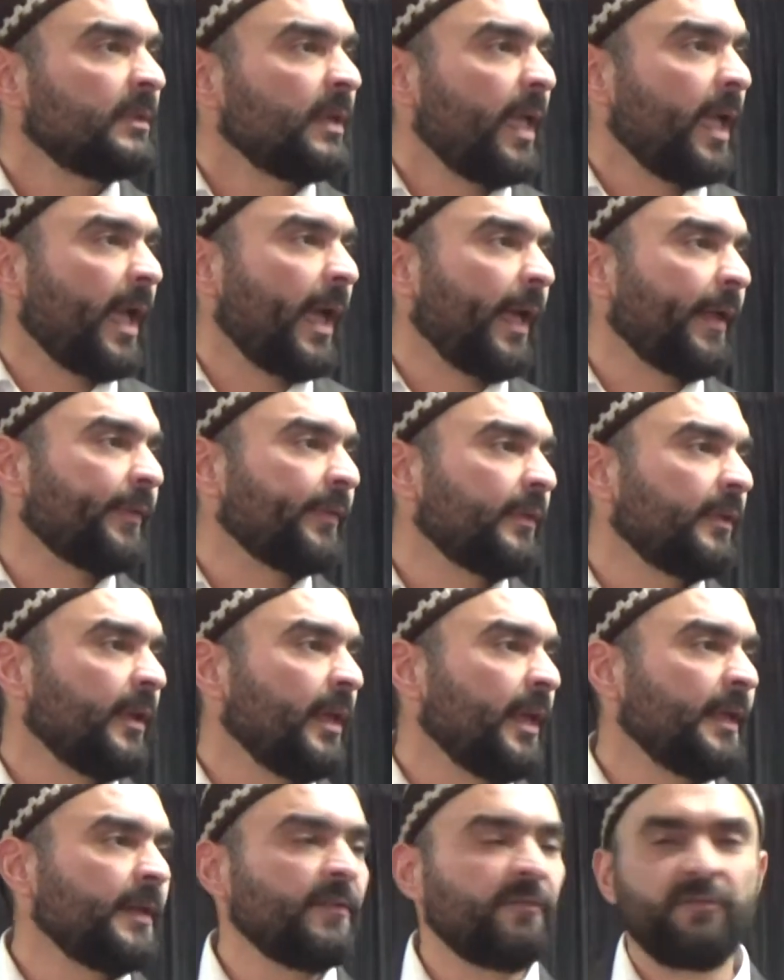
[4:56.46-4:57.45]
and
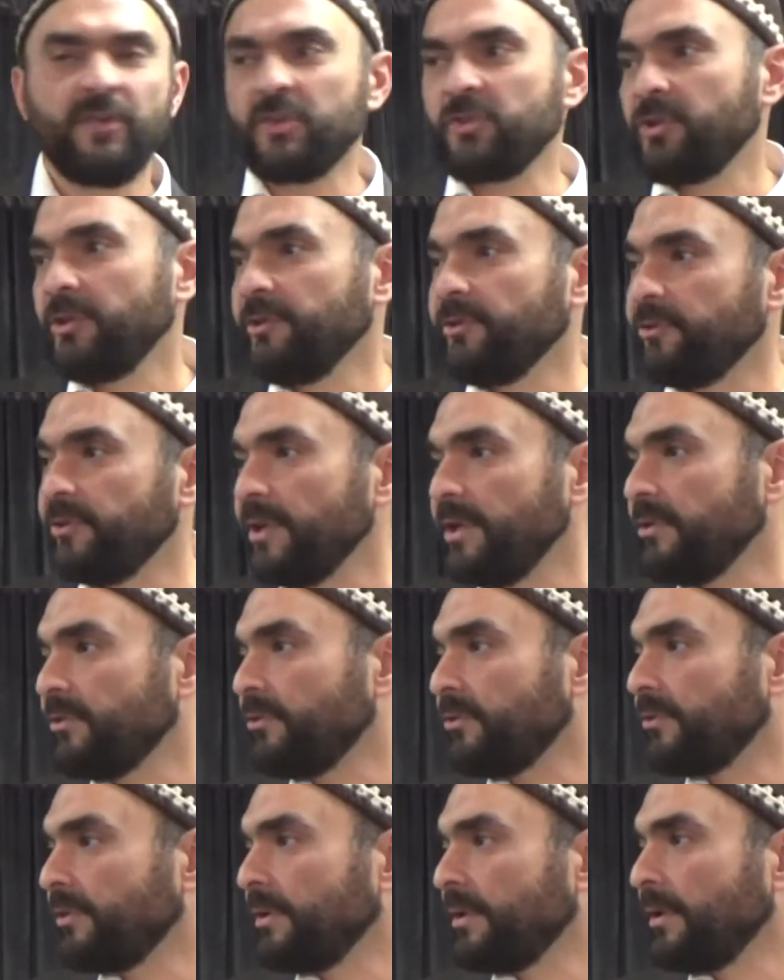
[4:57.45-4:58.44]

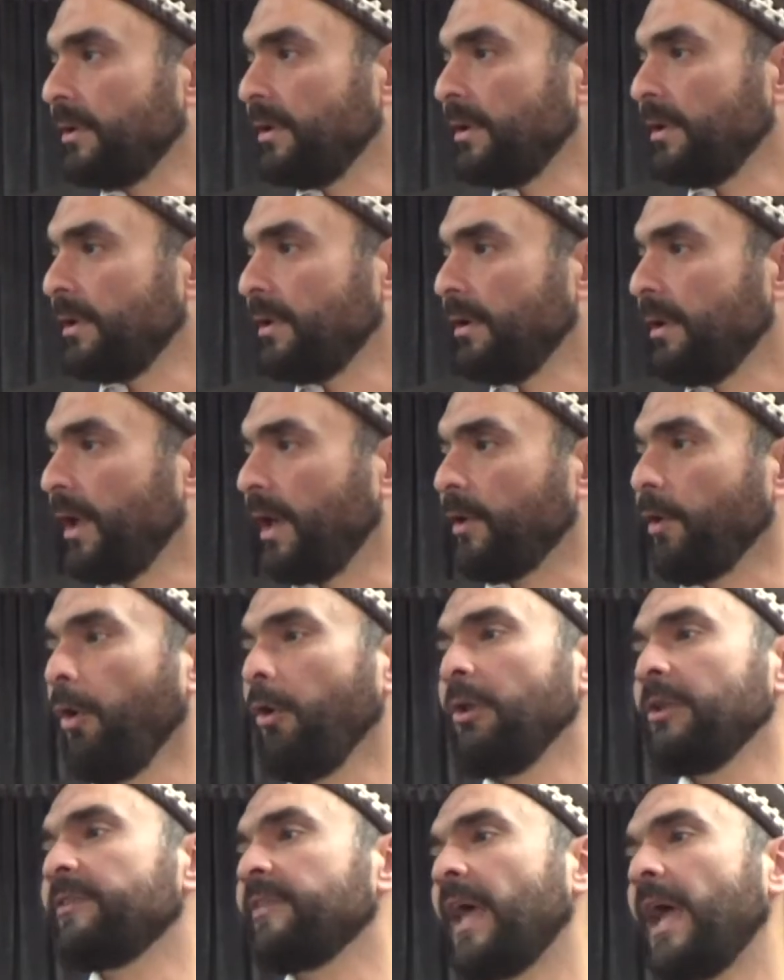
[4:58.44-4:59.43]
inefficiencies and
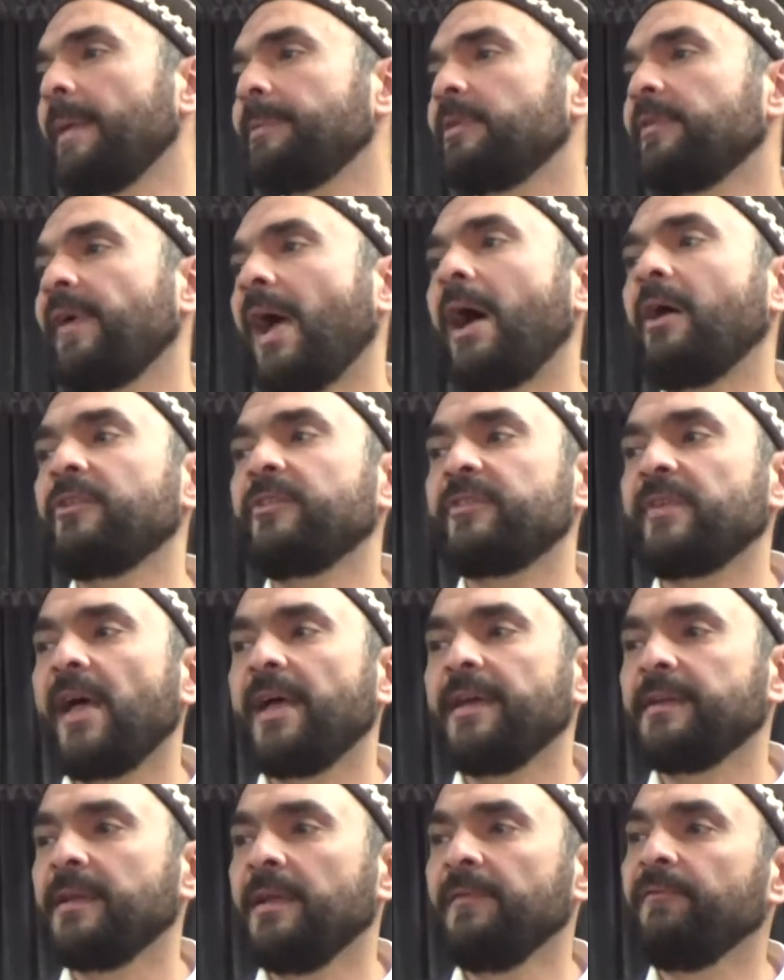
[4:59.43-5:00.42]
all types of
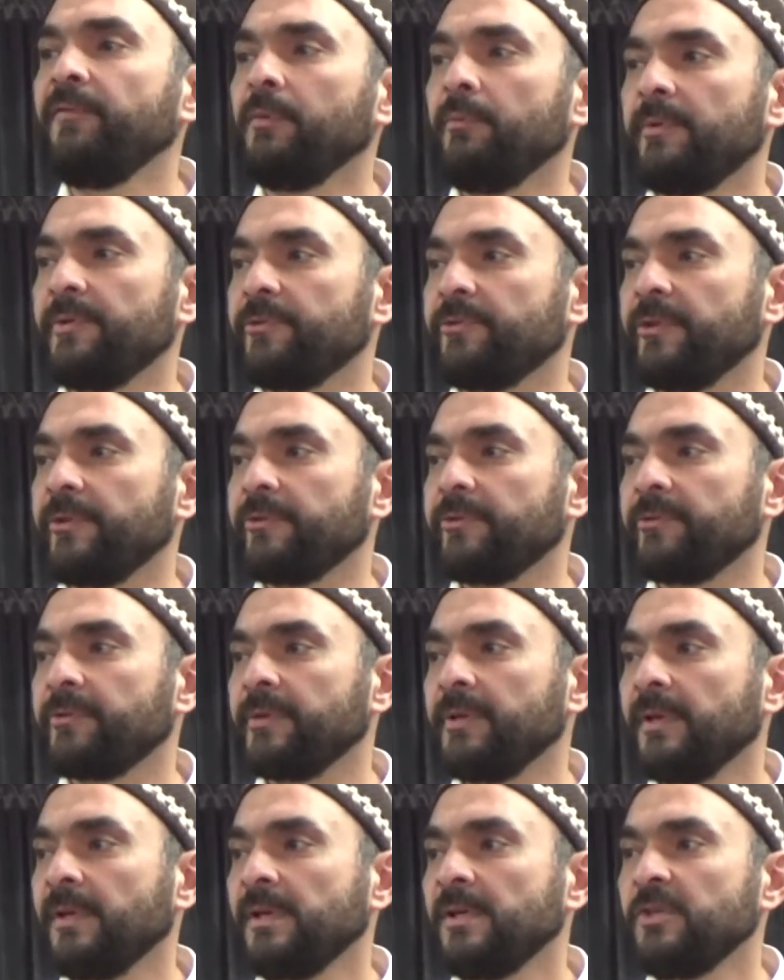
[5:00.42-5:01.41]
outside
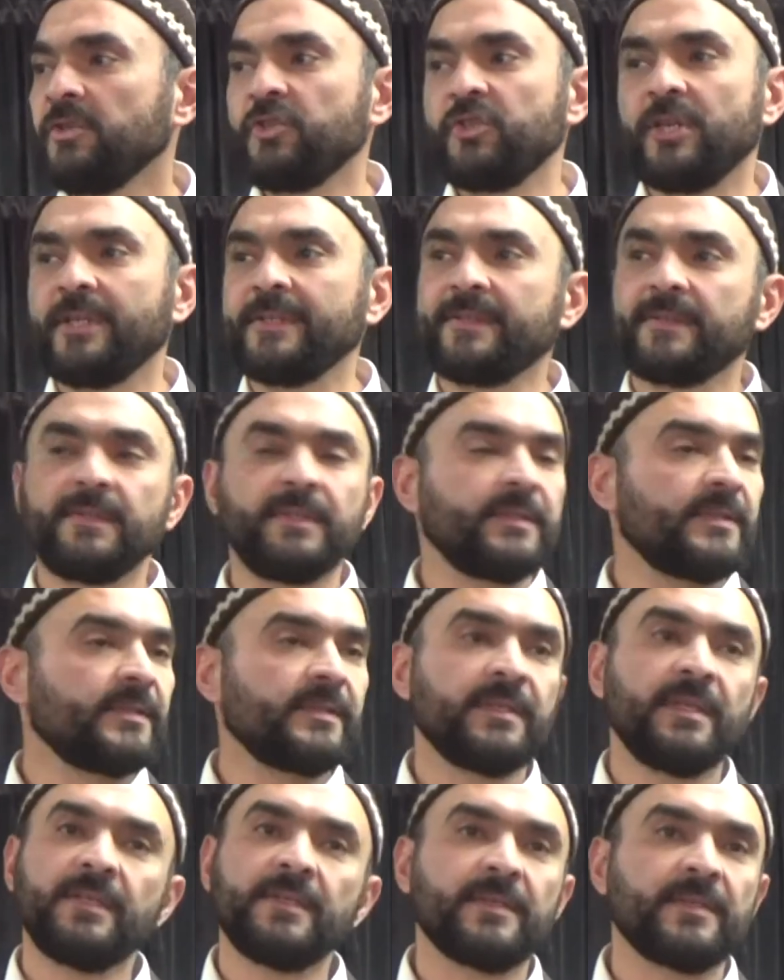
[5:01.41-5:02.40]
influences.
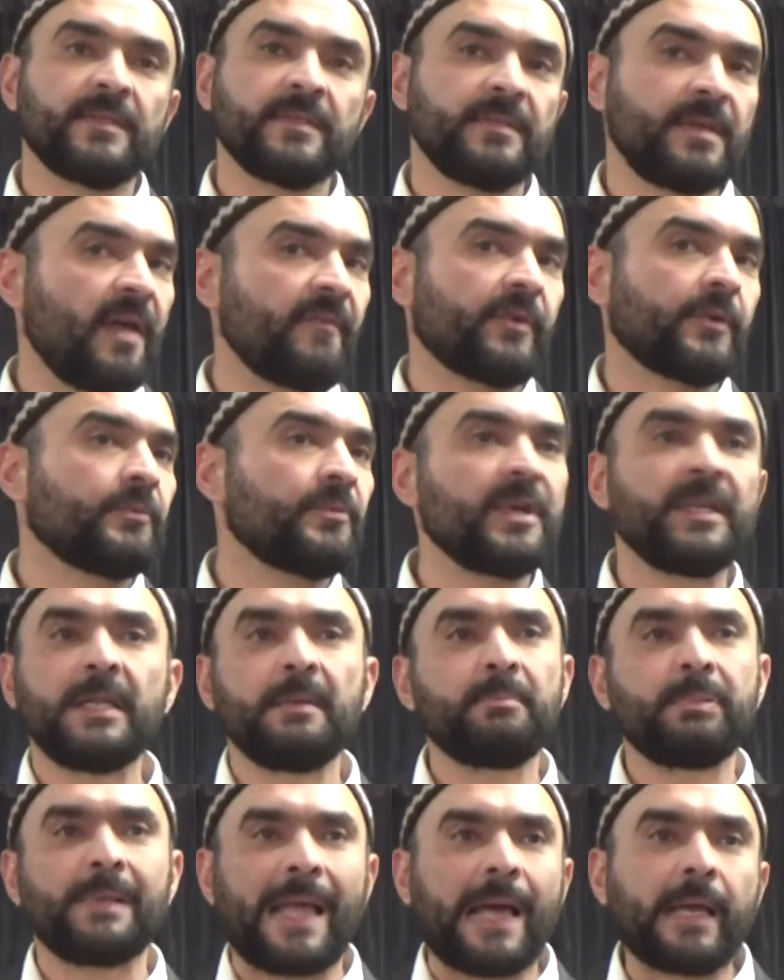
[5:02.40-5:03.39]
Justice is never
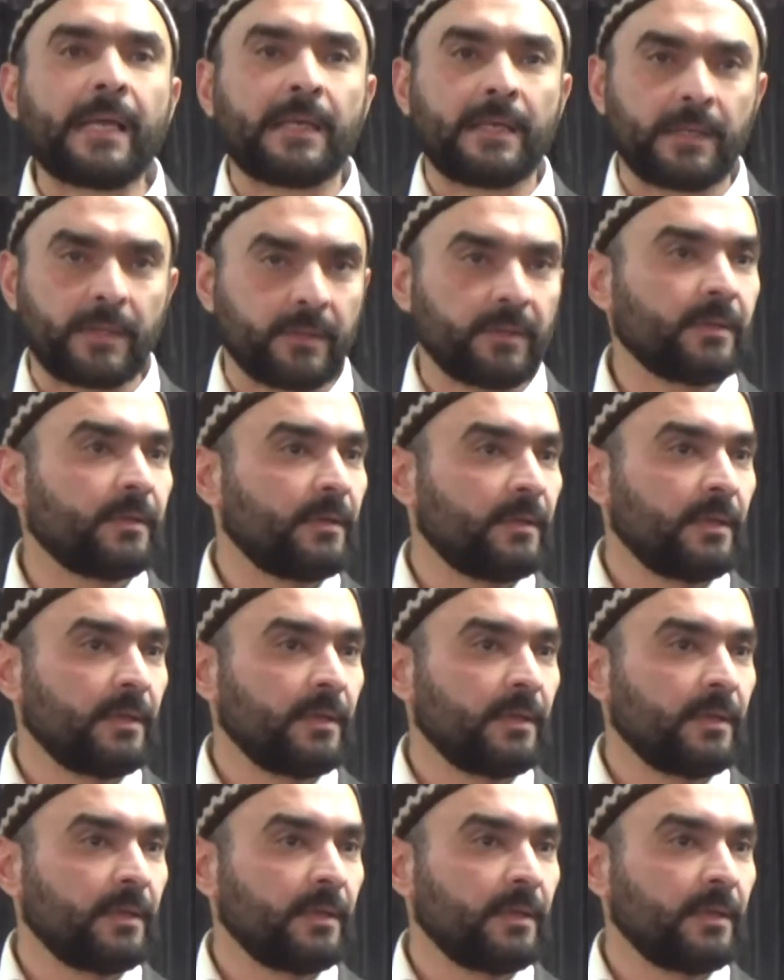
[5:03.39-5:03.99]
really blind,